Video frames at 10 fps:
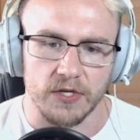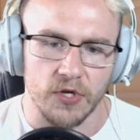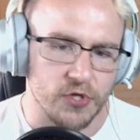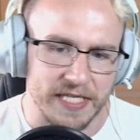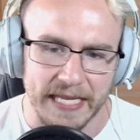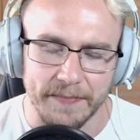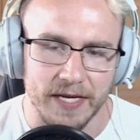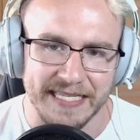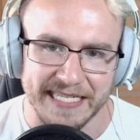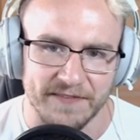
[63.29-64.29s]
Usually deep
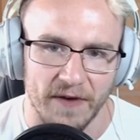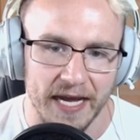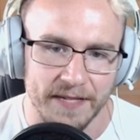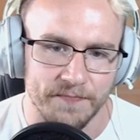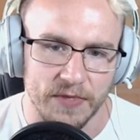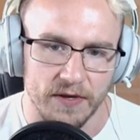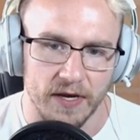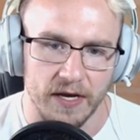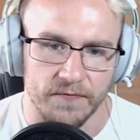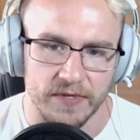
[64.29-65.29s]
cuts is fine
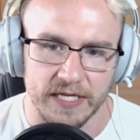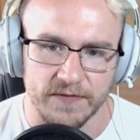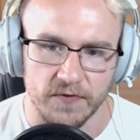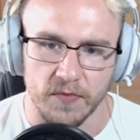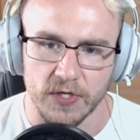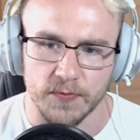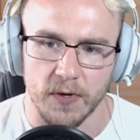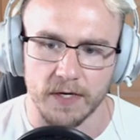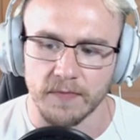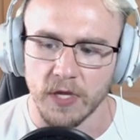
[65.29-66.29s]
for this, for the most
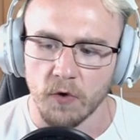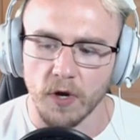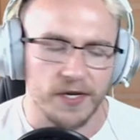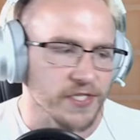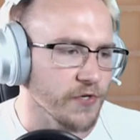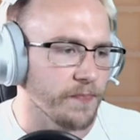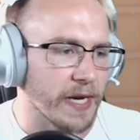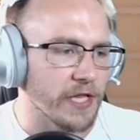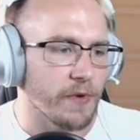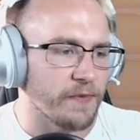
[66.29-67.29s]
part. We're also,
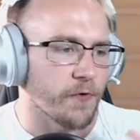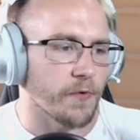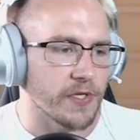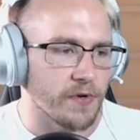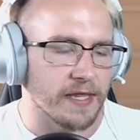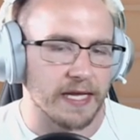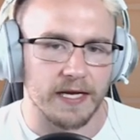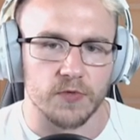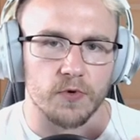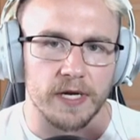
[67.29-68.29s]
by the way, before we do anything
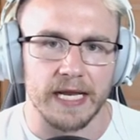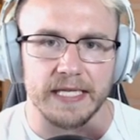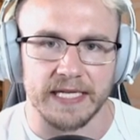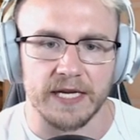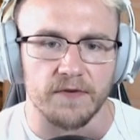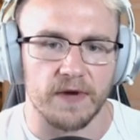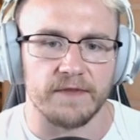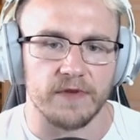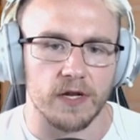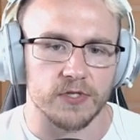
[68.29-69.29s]
else, we're in a tier
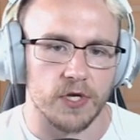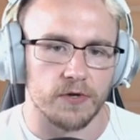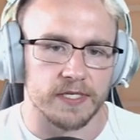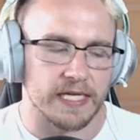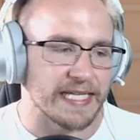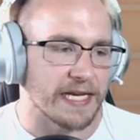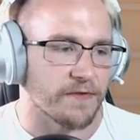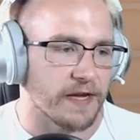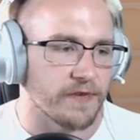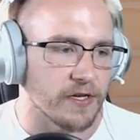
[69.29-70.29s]
5 yellow zone. This is a tier
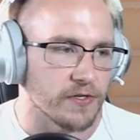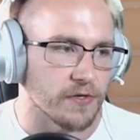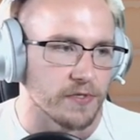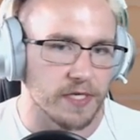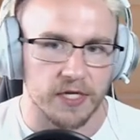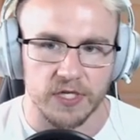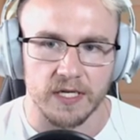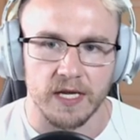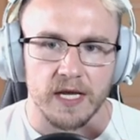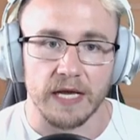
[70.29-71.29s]
5 yellow zone
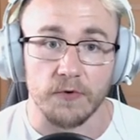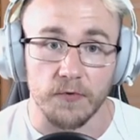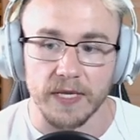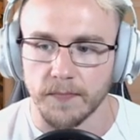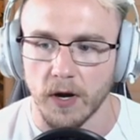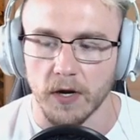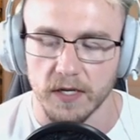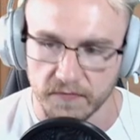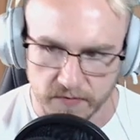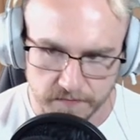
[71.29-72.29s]
dungeon that we'll be a part
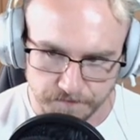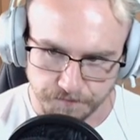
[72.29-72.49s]
of.